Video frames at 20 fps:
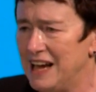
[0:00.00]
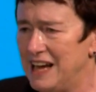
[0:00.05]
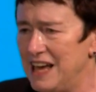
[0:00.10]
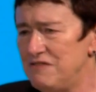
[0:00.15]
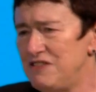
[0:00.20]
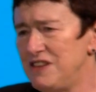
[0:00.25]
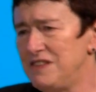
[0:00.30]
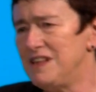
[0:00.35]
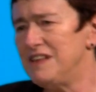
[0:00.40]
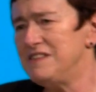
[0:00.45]

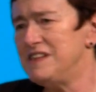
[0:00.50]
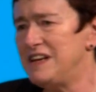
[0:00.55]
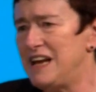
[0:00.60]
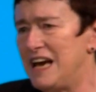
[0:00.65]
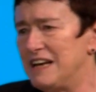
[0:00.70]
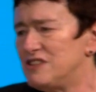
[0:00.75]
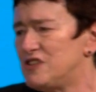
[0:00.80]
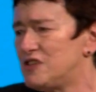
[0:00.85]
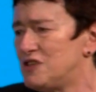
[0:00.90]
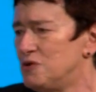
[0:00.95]
given that the
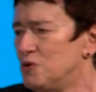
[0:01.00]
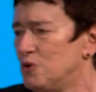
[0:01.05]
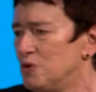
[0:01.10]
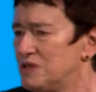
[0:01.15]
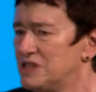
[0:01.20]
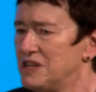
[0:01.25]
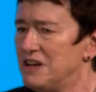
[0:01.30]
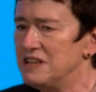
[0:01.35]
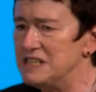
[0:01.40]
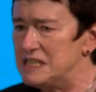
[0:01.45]
next
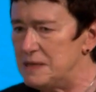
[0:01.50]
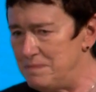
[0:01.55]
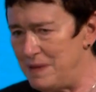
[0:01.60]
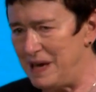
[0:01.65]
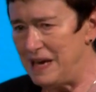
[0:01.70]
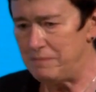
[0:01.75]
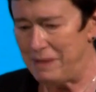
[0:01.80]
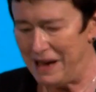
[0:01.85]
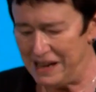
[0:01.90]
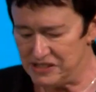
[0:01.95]
talk's going to
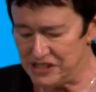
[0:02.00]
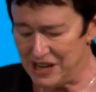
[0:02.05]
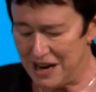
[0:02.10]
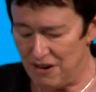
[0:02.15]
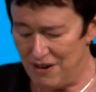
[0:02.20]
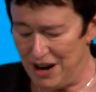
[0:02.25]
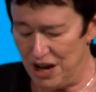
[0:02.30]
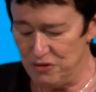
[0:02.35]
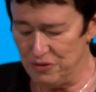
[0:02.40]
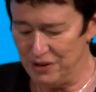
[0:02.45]
be about
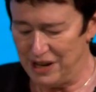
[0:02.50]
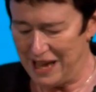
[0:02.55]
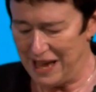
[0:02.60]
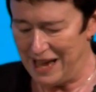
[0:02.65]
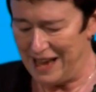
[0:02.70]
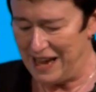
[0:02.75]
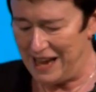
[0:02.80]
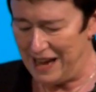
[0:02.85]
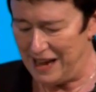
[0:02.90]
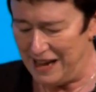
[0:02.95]
our own
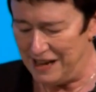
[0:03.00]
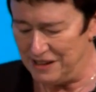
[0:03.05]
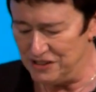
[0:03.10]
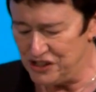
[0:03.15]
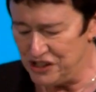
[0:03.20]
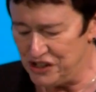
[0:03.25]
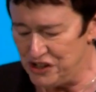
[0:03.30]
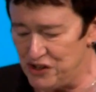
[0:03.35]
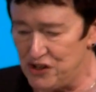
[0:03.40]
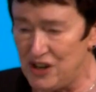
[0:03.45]
care, I'll
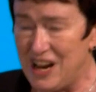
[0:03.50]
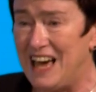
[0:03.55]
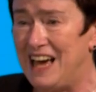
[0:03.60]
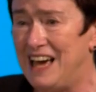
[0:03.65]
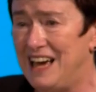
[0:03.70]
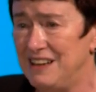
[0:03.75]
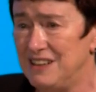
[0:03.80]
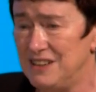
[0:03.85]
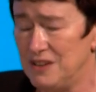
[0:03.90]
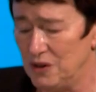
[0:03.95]
just
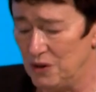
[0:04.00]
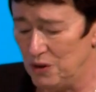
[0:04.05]
share